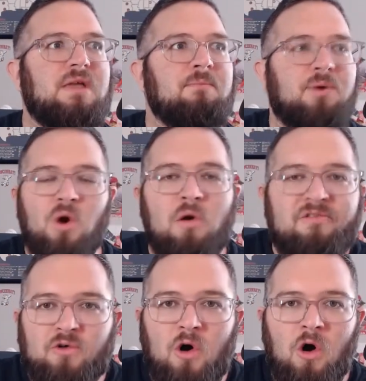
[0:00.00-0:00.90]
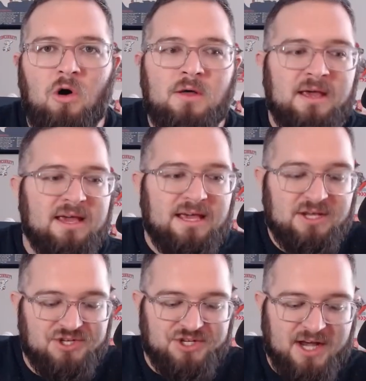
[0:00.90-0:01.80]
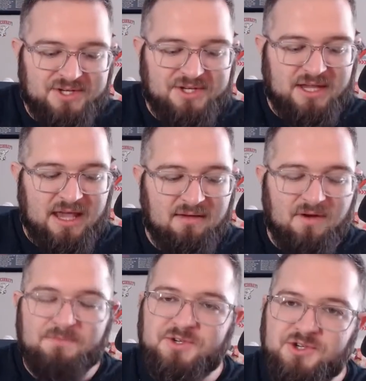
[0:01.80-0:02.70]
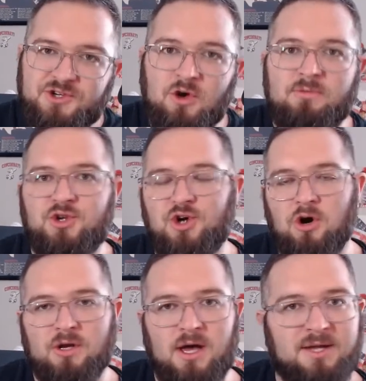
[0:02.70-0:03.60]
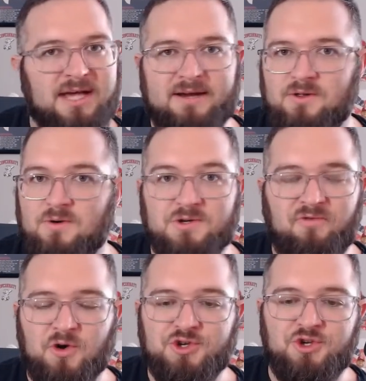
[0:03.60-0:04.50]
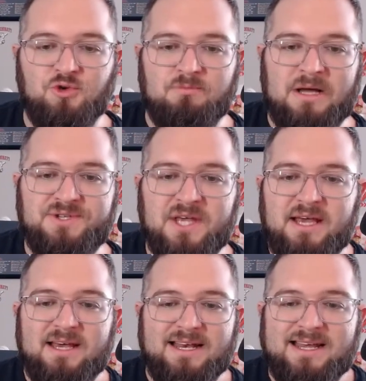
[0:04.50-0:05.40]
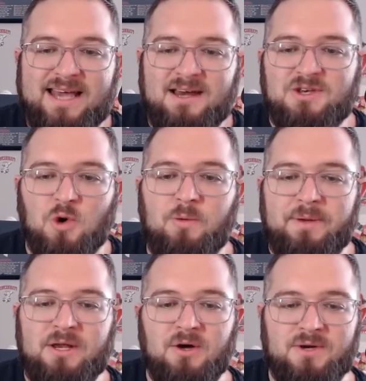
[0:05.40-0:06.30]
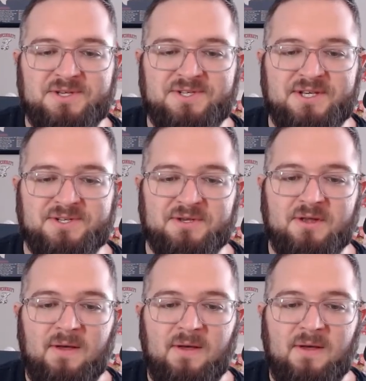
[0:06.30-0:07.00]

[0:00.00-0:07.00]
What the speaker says: But overall, he just gave up so much hard contact in those first 2 months, and it kind of torpedoed his season.